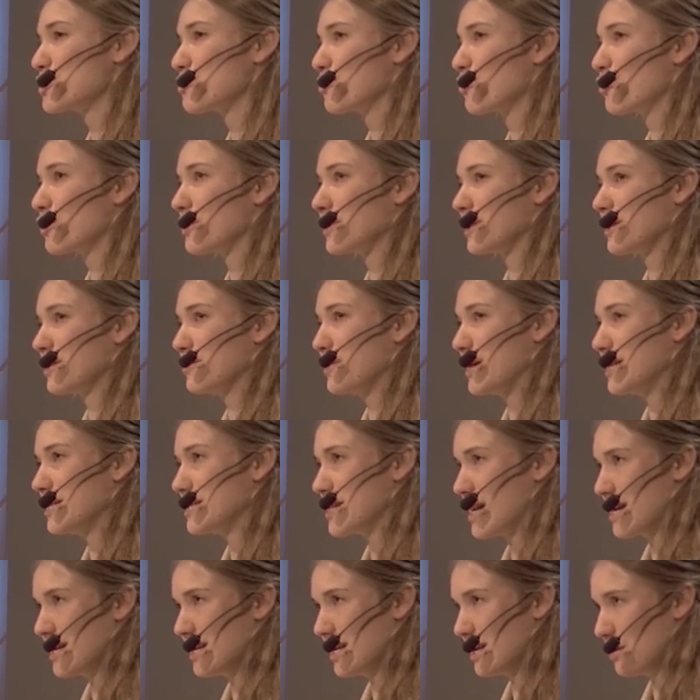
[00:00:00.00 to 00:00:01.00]
much more than
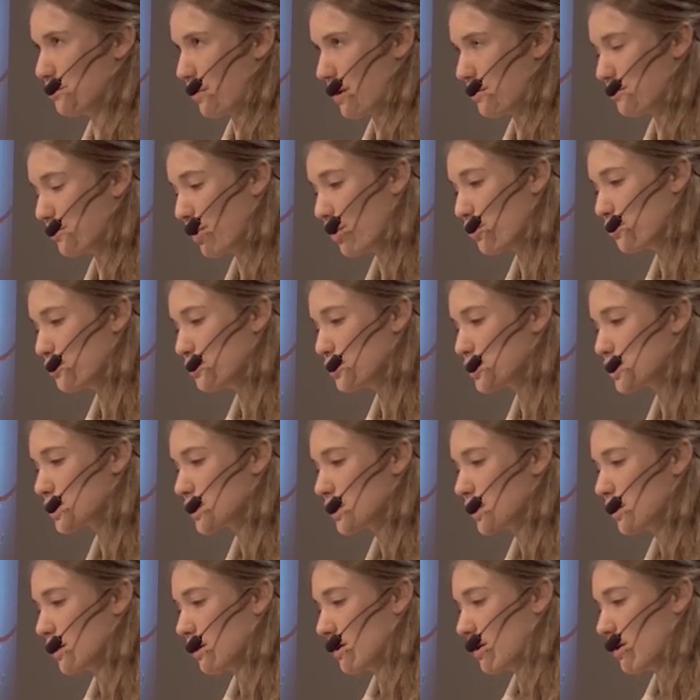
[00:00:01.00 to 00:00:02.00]
maintaining my
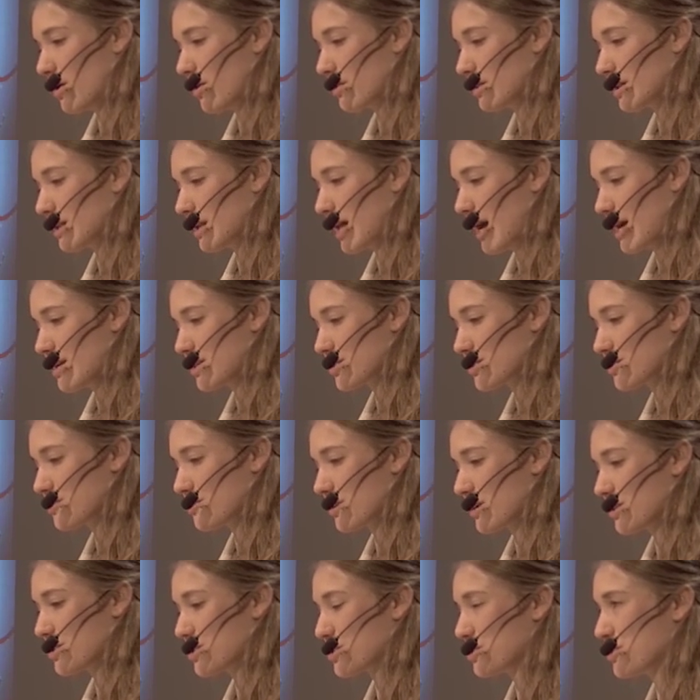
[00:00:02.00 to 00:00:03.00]
boat, on the last
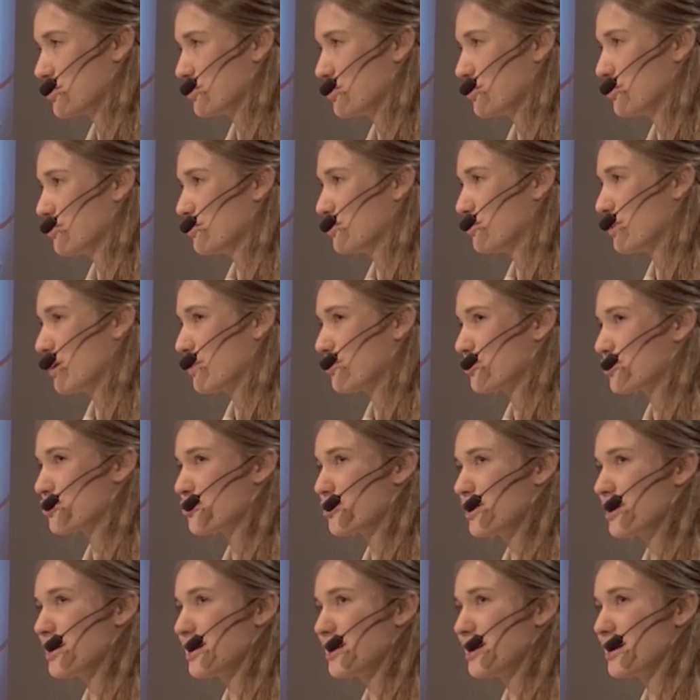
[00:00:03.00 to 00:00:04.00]
stretch to
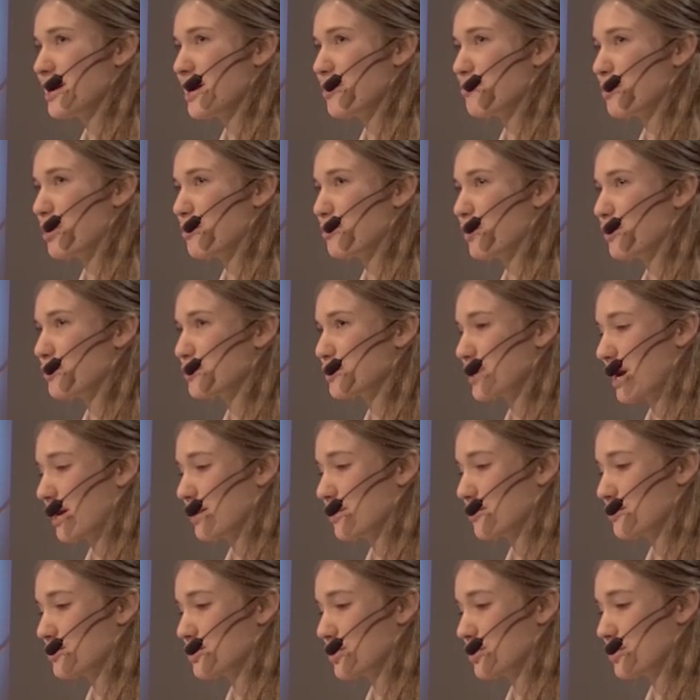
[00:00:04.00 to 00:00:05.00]
Australia, my boat
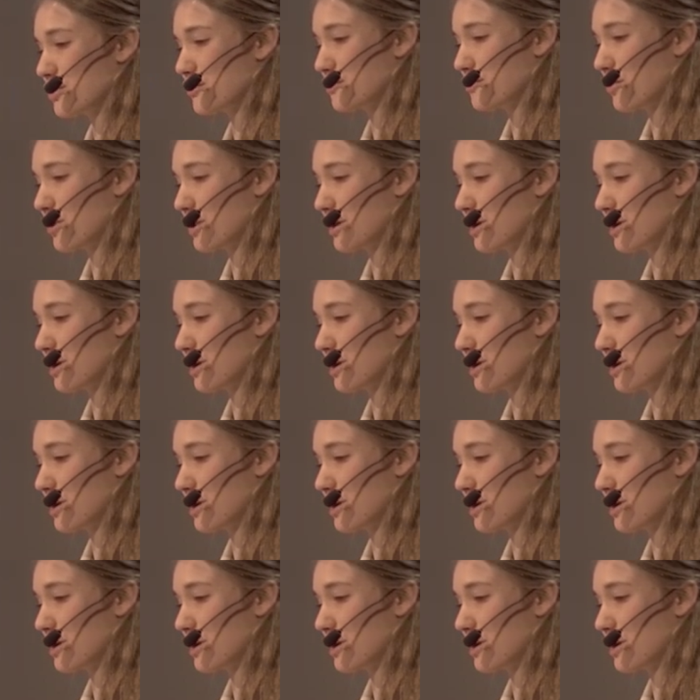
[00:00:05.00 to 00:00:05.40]
kind of started